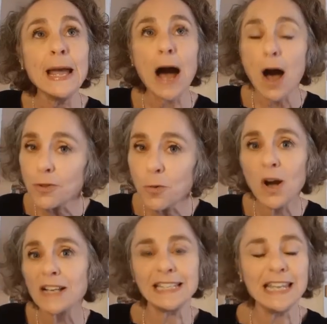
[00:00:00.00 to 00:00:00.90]

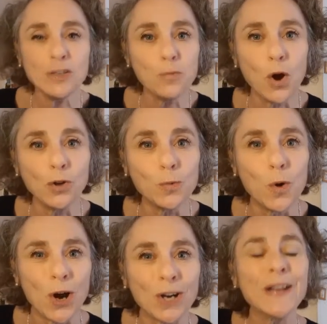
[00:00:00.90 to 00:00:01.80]
Otherwise, it won't
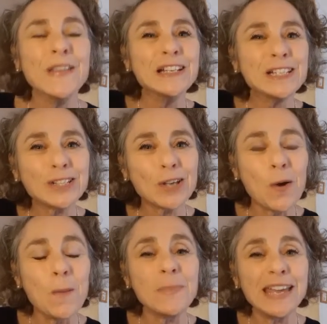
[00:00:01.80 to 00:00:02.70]
work.
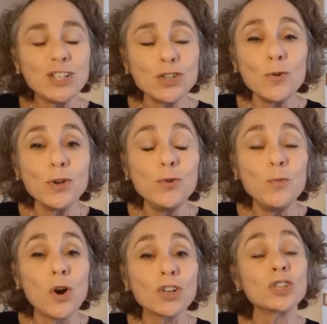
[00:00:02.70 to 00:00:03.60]
So make sure you
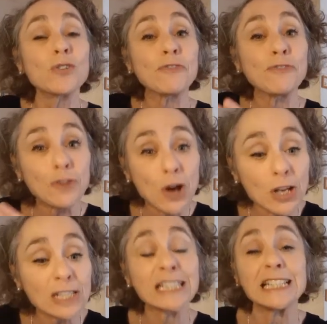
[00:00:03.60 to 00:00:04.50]
watch the
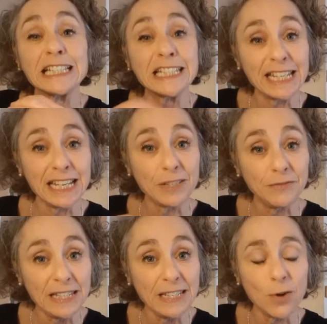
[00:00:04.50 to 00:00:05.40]
first six
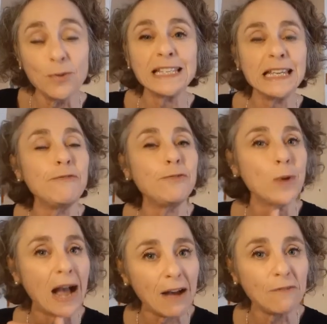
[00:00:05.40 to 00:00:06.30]
videos if
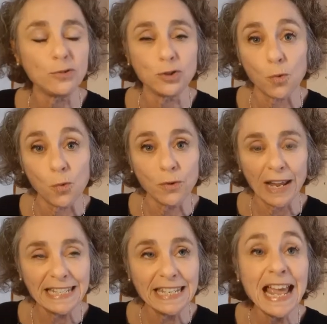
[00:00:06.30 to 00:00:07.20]
you haven't
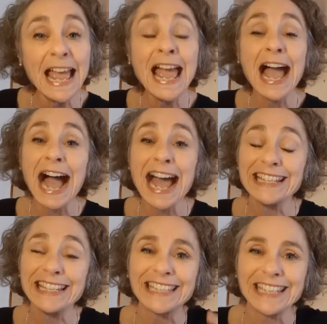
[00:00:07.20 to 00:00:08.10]
already
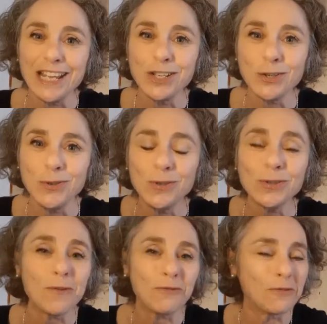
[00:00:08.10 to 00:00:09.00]
and stay
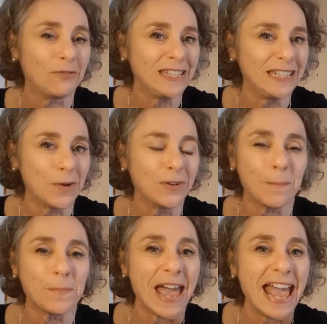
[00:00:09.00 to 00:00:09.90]
tuned for video
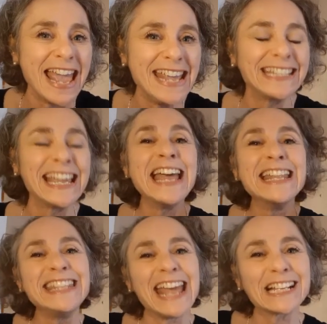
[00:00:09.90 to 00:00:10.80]
number eight
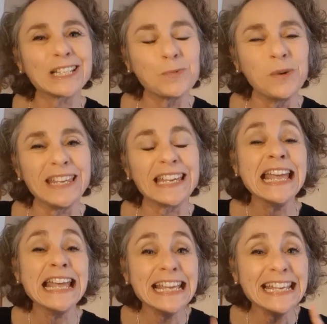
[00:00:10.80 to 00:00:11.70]
next week.
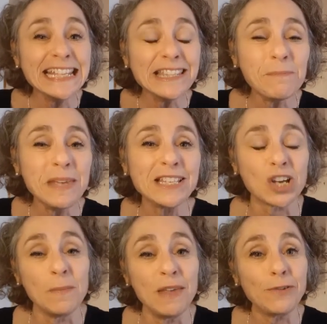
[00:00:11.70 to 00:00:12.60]
In the
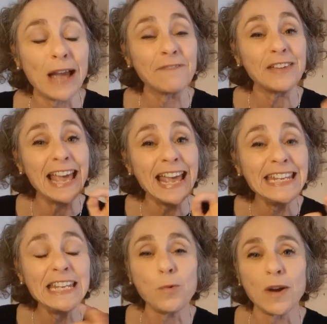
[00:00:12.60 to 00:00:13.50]
meantime, if you have
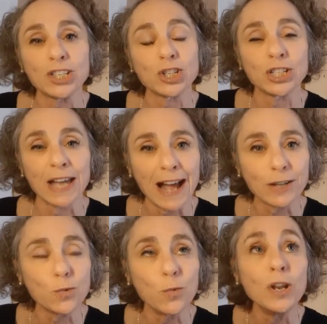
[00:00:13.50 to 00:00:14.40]
any question
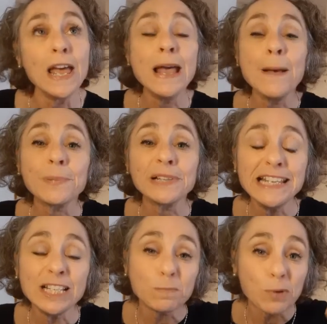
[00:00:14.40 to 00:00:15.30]
at all,
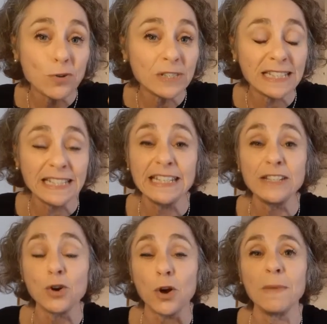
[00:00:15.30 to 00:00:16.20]
please post it
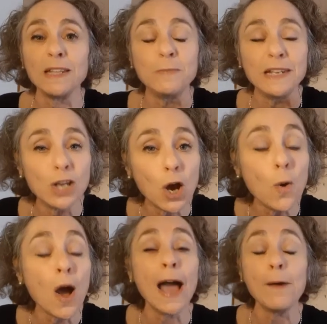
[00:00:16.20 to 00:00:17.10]
in the comment
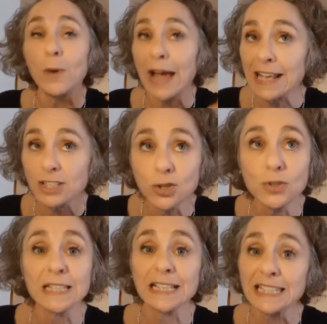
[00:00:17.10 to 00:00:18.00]
below where as
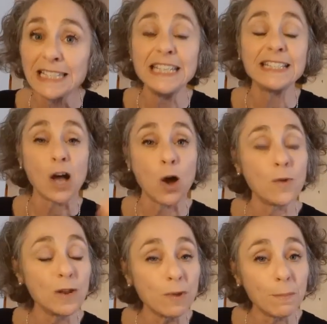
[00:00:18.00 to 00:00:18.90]
soon as I see it, I
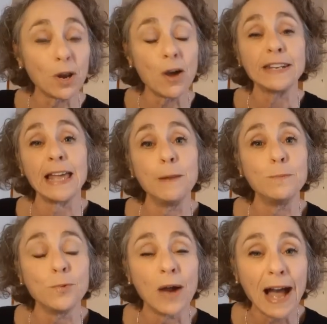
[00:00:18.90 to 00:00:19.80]
will reply and
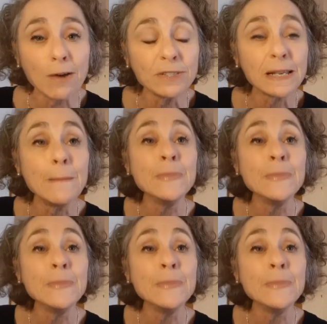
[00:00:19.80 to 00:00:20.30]
help you out.